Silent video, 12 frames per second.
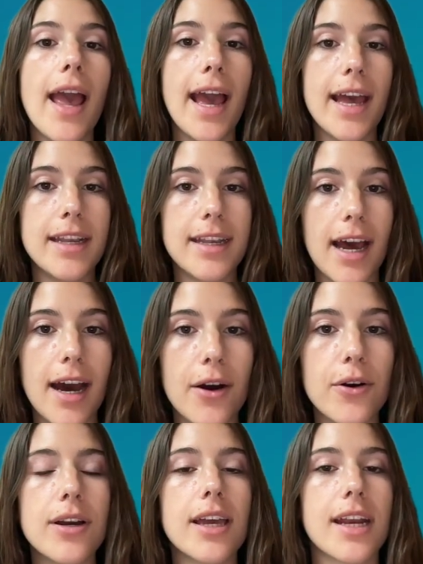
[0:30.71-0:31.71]
And
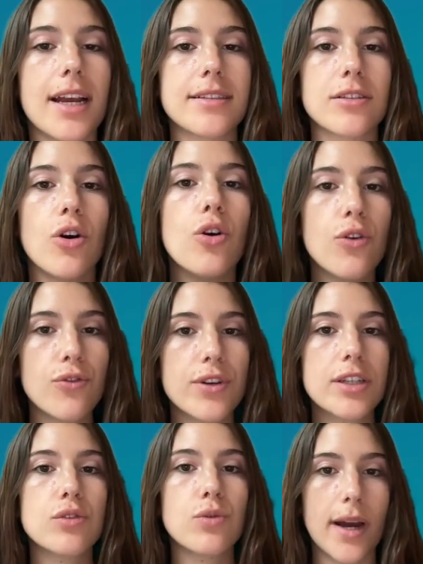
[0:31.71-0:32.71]
now it has
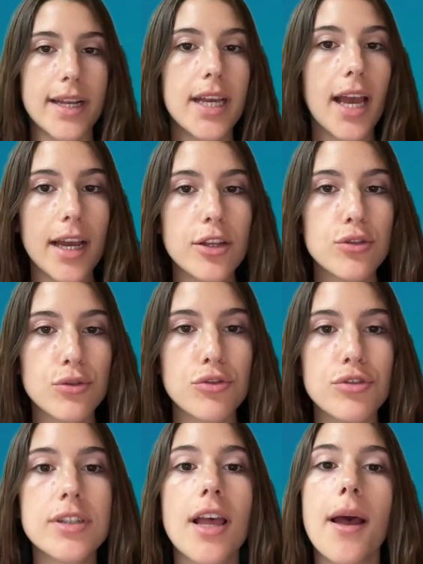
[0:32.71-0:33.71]
over 20 AI
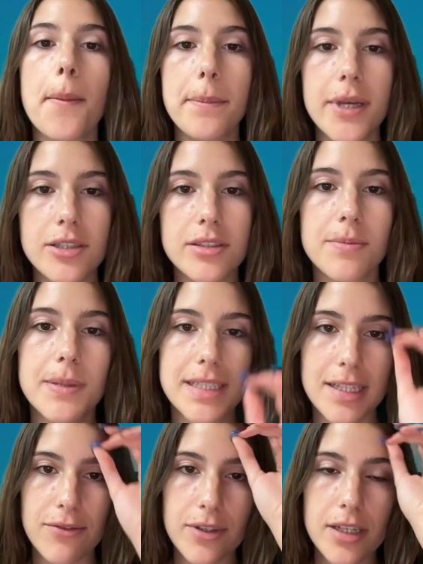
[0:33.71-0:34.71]
tools built
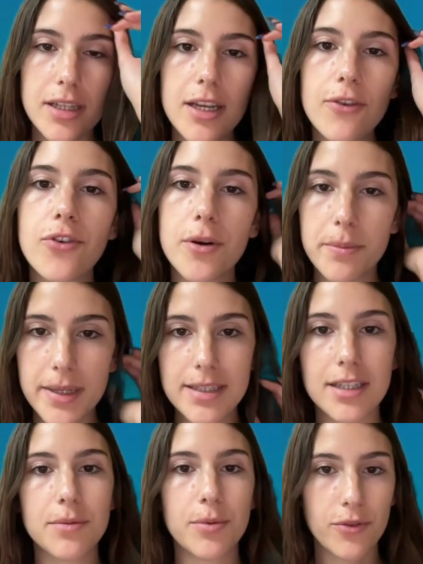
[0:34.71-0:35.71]
specifically for
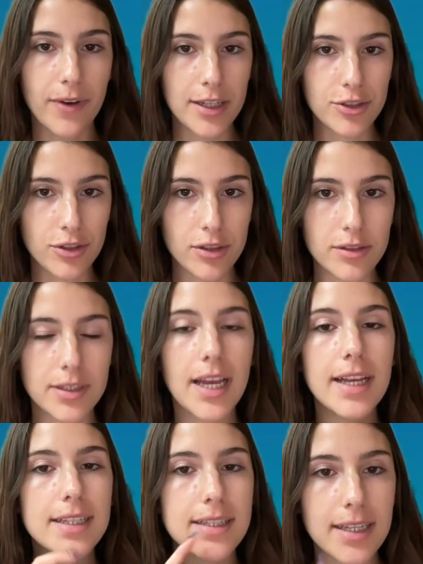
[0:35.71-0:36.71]
business professionals,
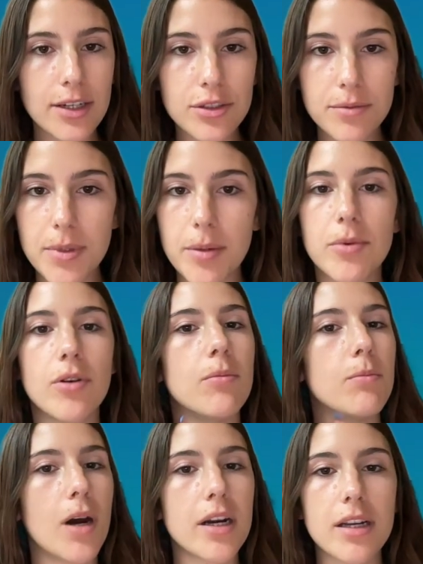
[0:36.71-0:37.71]
salespeople,
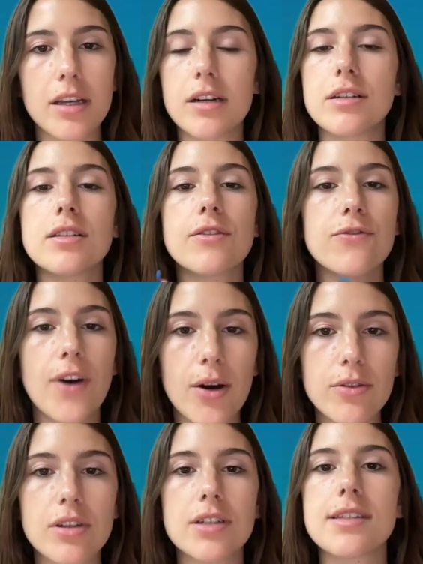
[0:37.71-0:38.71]
marketers,
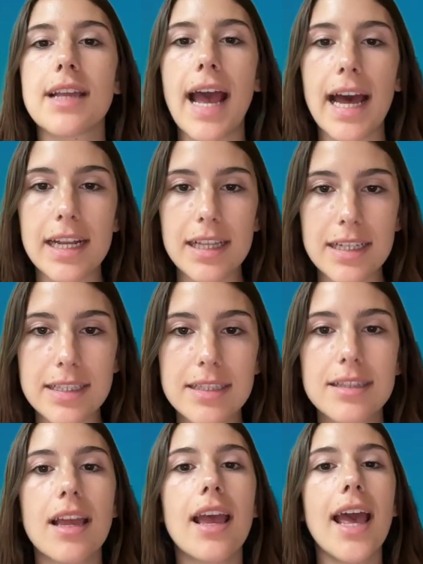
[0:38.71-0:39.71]
founders,
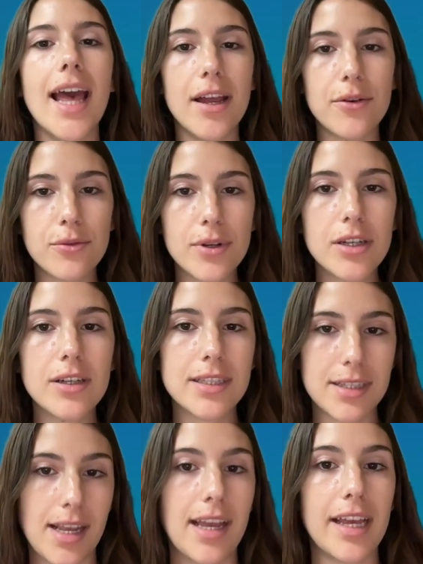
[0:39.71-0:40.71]
analysts, and real
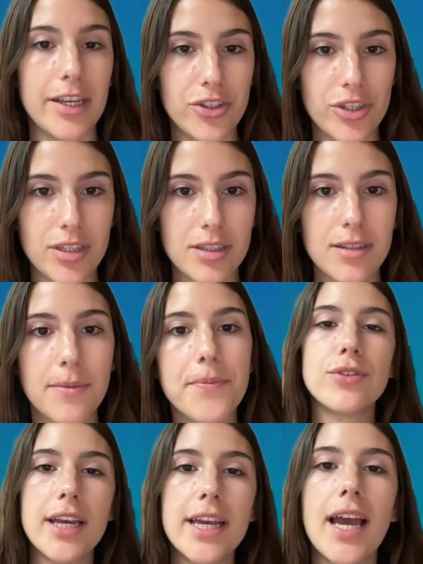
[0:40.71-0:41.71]
estate agents.
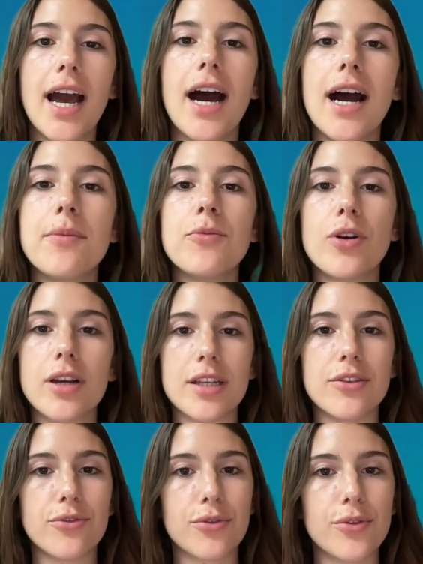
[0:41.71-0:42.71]
Today, I'm
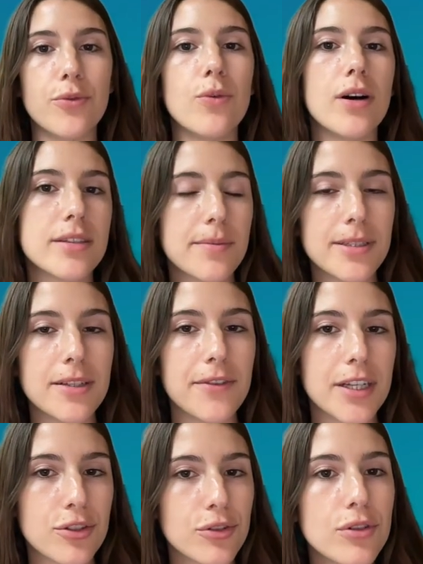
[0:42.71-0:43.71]
walking through one
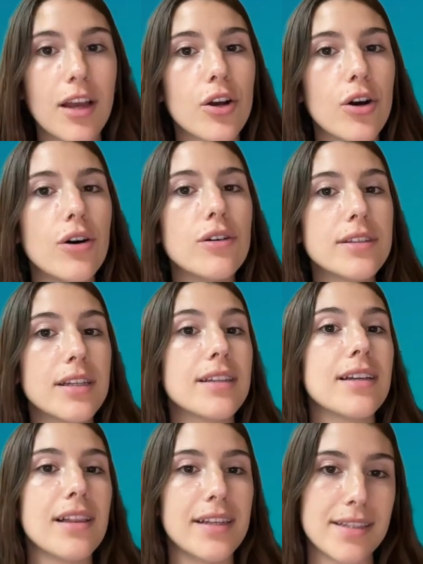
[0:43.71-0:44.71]
specific tool called
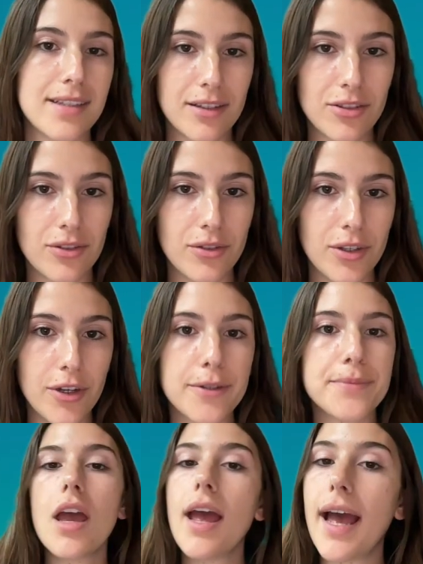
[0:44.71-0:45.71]
the Listing
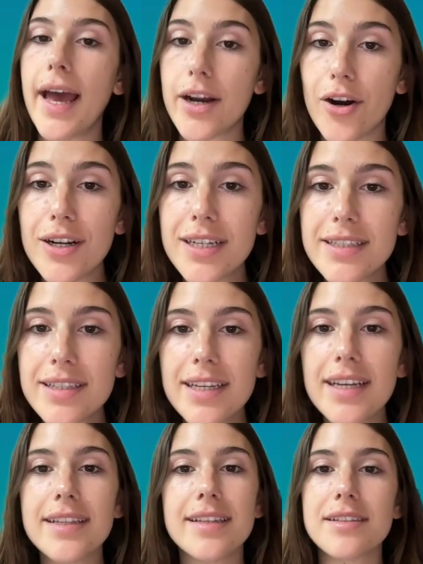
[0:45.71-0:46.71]
Studio. And
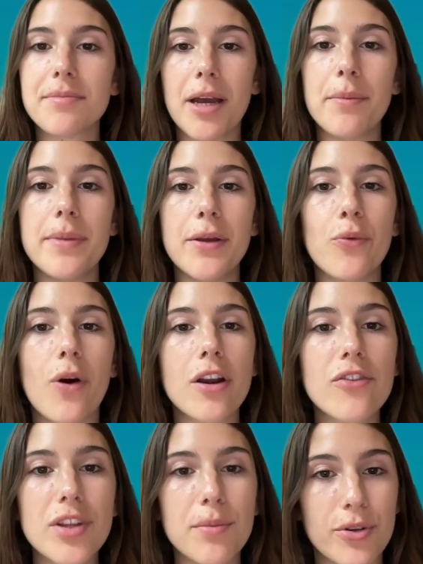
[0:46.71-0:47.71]
honestly, this might be one
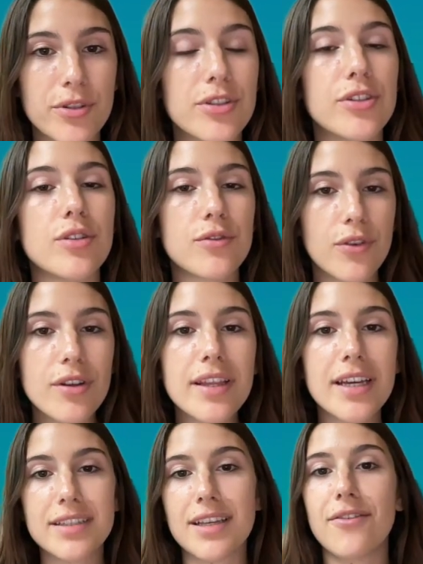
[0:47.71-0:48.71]
of the most useful
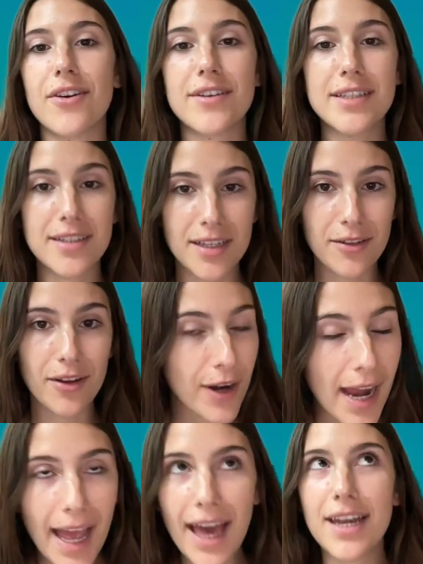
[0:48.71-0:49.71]
things I've ever seen
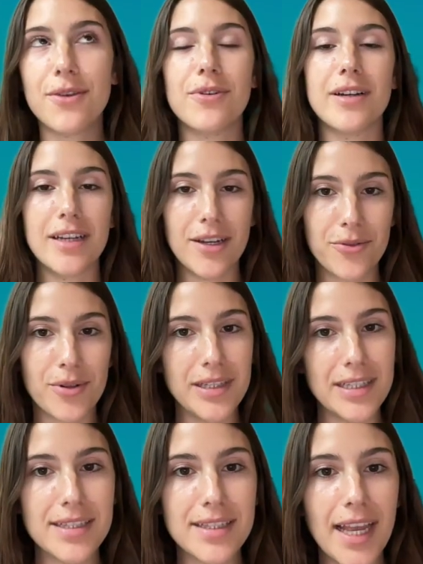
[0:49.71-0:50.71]
for anyone in
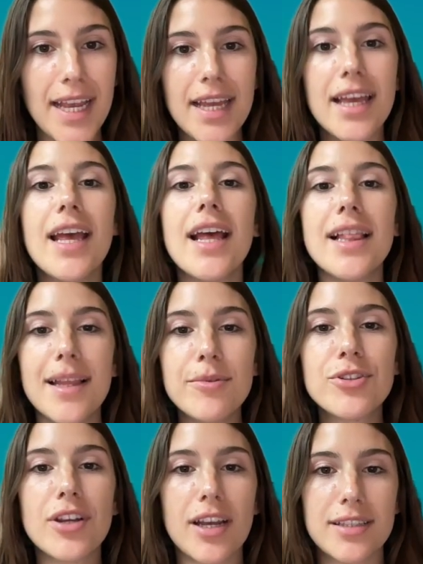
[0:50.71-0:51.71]
real estate. Let me
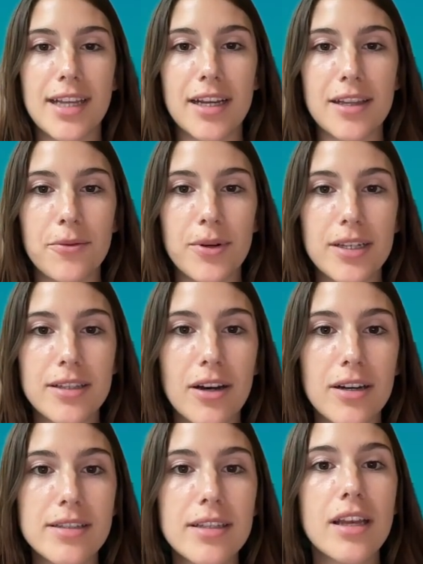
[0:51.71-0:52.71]
show you exactly what it
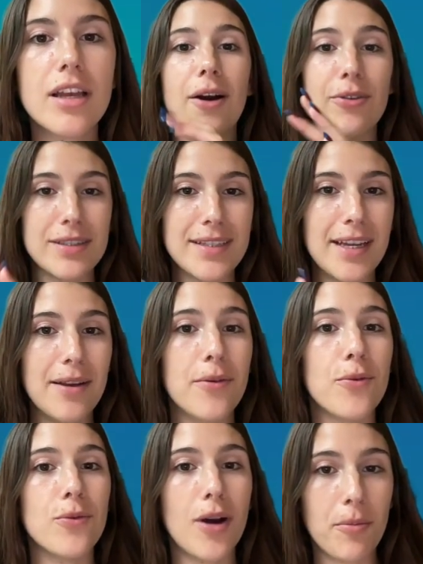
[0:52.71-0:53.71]
does. I want to say
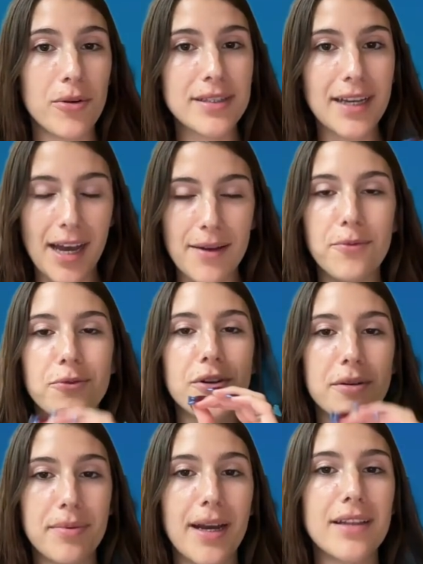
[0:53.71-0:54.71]
one more time,
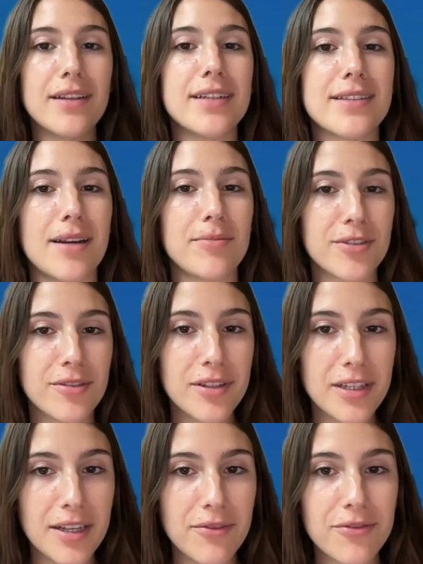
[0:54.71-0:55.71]
WorkPilot is
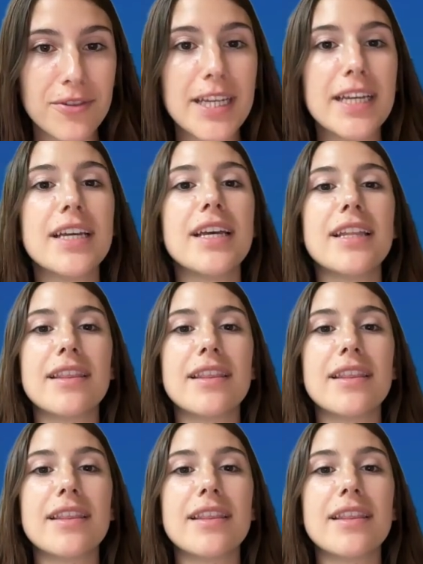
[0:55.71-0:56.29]
absolutely free.